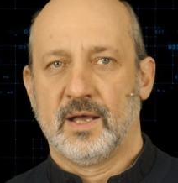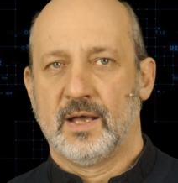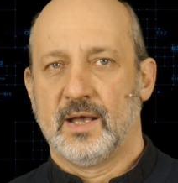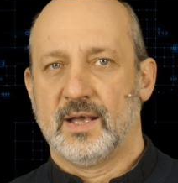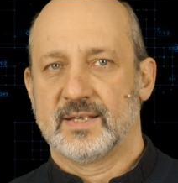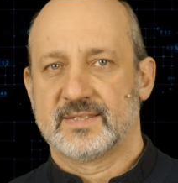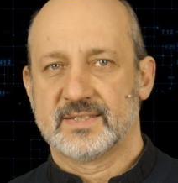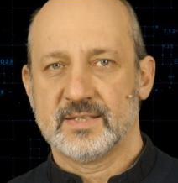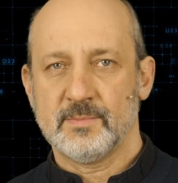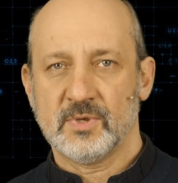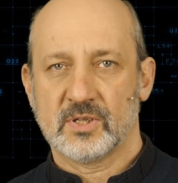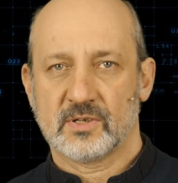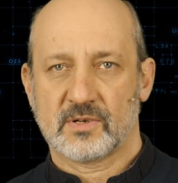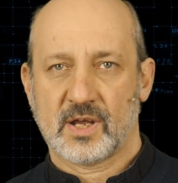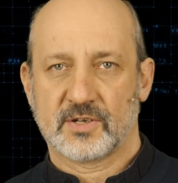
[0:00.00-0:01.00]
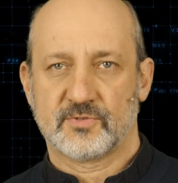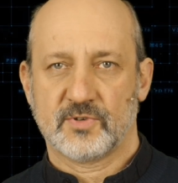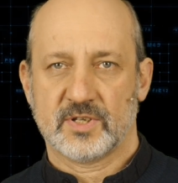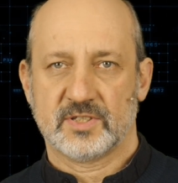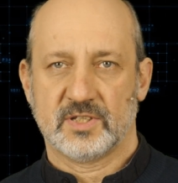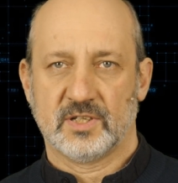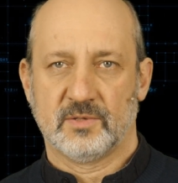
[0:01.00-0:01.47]
A similar
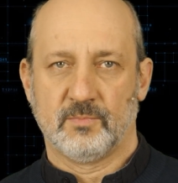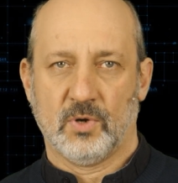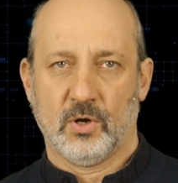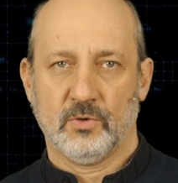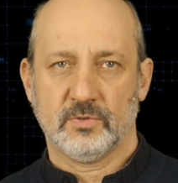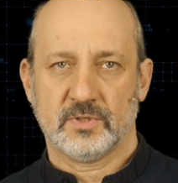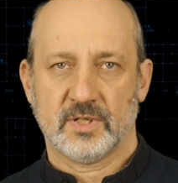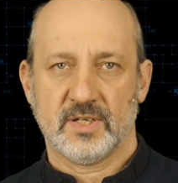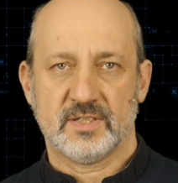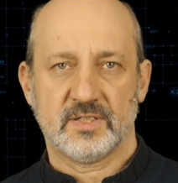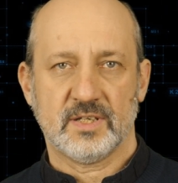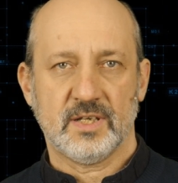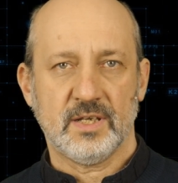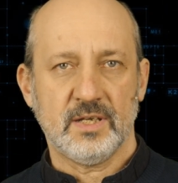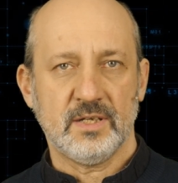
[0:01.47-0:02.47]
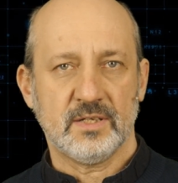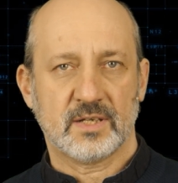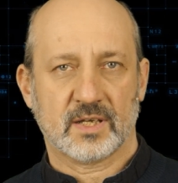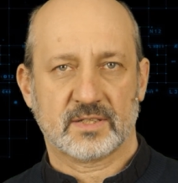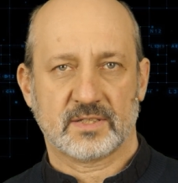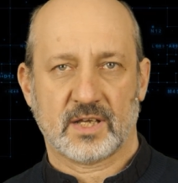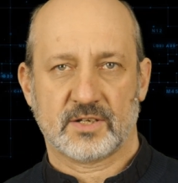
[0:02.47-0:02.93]
addressing mode is
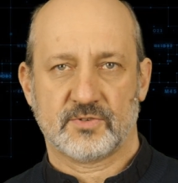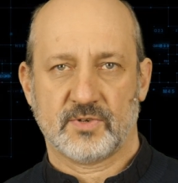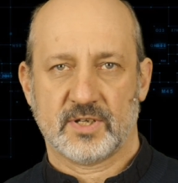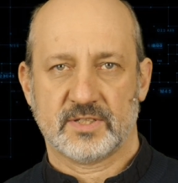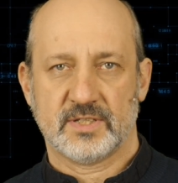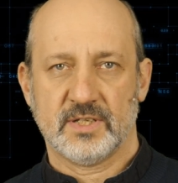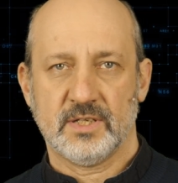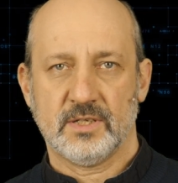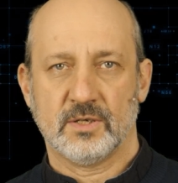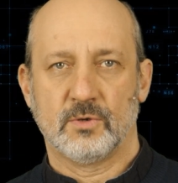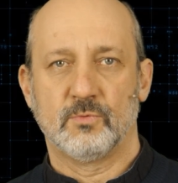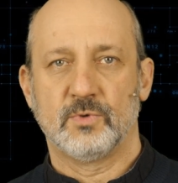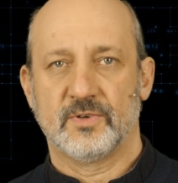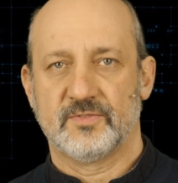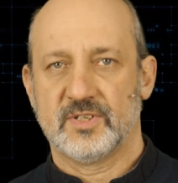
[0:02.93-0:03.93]
index addressing with